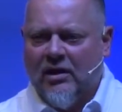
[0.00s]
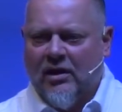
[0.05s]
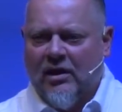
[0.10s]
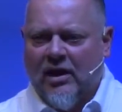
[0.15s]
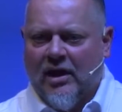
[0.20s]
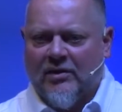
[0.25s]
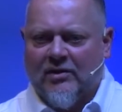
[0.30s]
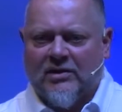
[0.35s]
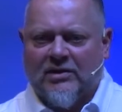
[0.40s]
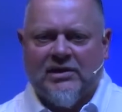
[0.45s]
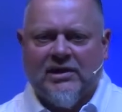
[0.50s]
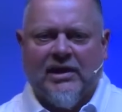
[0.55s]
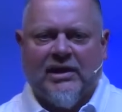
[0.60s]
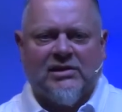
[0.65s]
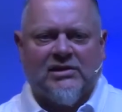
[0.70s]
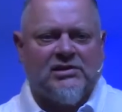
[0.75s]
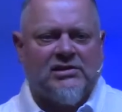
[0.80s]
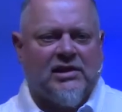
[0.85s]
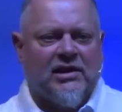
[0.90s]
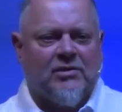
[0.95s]
And the
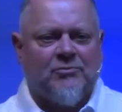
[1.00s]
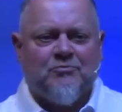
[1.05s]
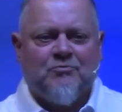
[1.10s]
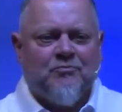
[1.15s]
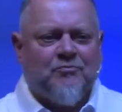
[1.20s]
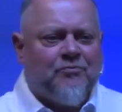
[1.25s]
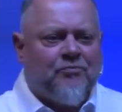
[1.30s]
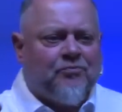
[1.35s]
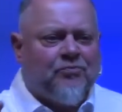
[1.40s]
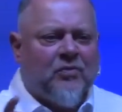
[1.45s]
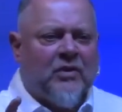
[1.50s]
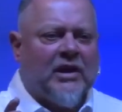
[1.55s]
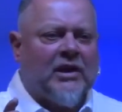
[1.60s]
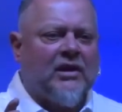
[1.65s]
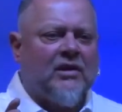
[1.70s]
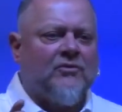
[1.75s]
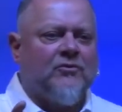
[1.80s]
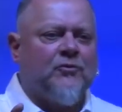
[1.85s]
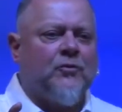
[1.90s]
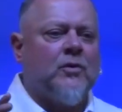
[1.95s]
text said,
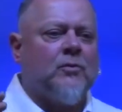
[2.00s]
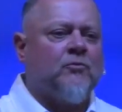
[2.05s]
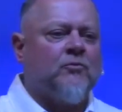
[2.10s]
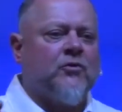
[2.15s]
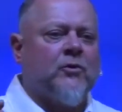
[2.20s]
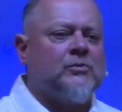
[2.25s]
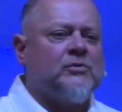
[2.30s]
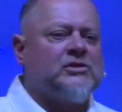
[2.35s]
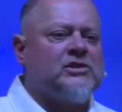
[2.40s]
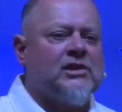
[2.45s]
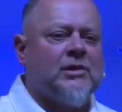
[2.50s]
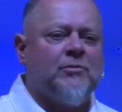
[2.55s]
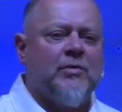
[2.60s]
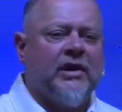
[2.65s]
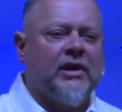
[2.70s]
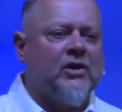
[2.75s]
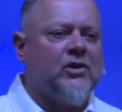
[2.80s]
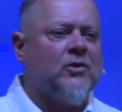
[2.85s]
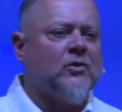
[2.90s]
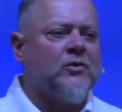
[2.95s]
from, from
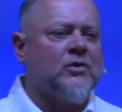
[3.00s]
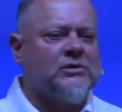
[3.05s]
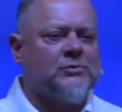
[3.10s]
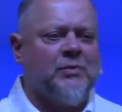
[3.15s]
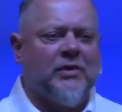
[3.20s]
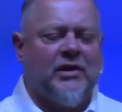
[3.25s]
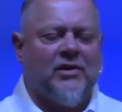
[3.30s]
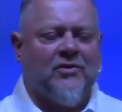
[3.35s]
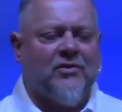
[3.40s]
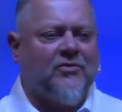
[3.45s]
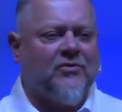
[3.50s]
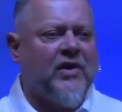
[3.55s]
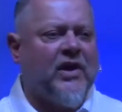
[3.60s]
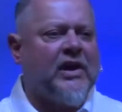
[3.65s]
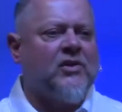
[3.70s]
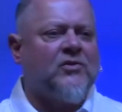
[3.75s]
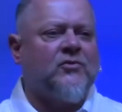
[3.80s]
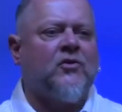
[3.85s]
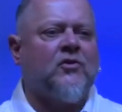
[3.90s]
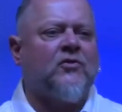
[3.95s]
somebody who has been a
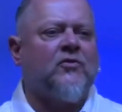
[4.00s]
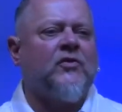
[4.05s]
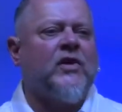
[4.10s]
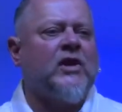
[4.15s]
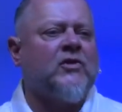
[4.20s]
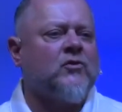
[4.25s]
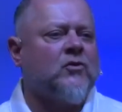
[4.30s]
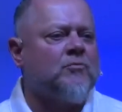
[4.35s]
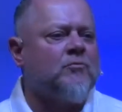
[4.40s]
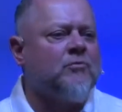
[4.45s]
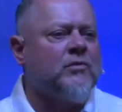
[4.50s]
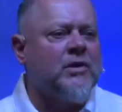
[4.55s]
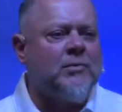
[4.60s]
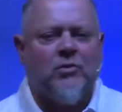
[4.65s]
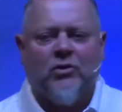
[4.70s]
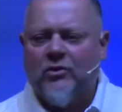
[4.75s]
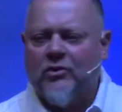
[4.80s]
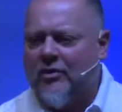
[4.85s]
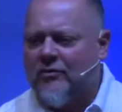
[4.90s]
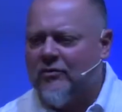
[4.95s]
faithful, faithful
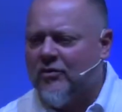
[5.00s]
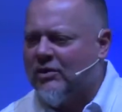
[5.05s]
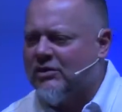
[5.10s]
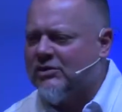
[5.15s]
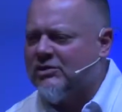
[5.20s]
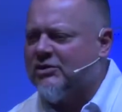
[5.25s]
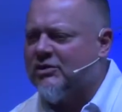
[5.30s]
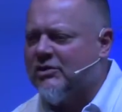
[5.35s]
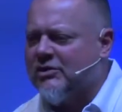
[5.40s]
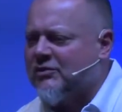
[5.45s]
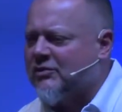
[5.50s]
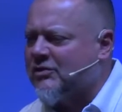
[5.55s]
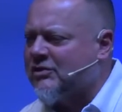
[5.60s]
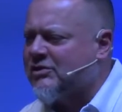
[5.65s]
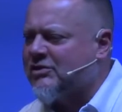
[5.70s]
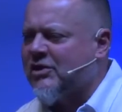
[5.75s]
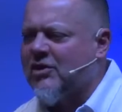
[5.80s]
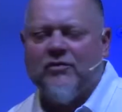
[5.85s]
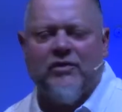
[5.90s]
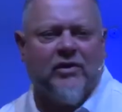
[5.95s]
member of our church for
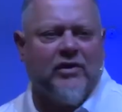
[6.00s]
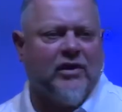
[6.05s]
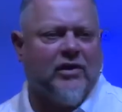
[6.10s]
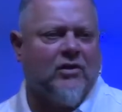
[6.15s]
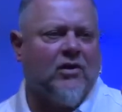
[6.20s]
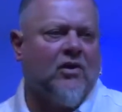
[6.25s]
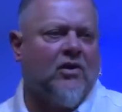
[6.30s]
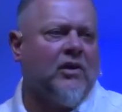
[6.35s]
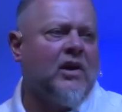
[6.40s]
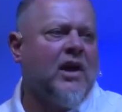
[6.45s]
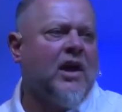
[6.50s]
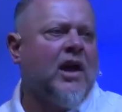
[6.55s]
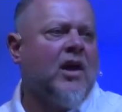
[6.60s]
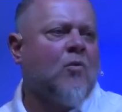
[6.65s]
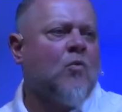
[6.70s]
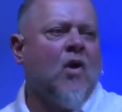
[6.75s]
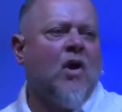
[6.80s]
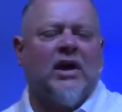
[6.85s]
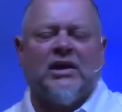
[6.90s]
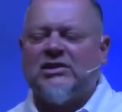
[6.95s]
so very long,
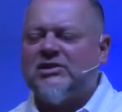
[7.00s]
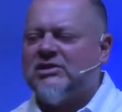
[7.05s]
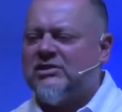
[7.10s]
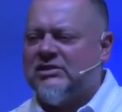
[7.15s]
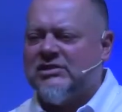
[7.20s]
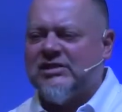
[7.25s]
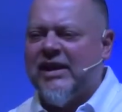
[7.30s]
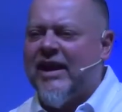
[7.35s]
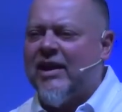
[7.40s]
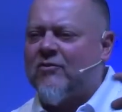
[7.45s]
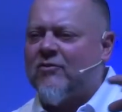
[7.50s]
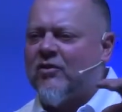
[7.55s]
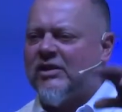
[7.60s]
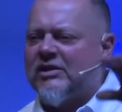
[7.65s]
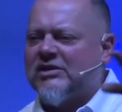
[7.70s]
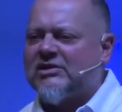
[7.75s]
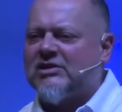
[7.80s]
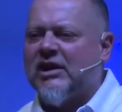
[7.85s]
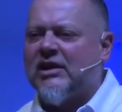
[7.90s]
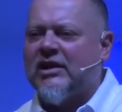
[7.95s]
watches every
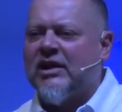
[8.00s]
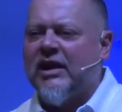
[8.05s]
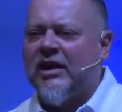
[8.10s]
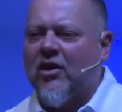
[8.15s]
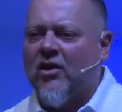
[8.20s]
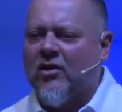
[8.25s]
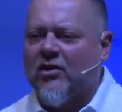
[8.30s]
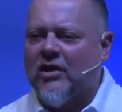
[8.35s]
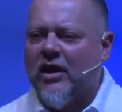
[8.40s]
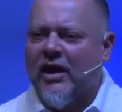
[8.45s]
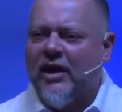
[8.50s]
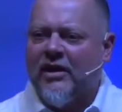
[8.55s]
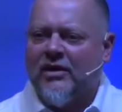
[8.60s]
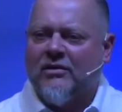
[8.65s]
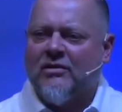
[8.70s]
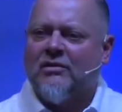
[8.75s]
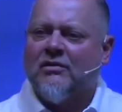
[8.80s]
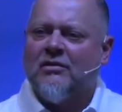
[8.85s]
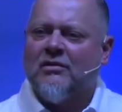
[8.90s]
Sunday online.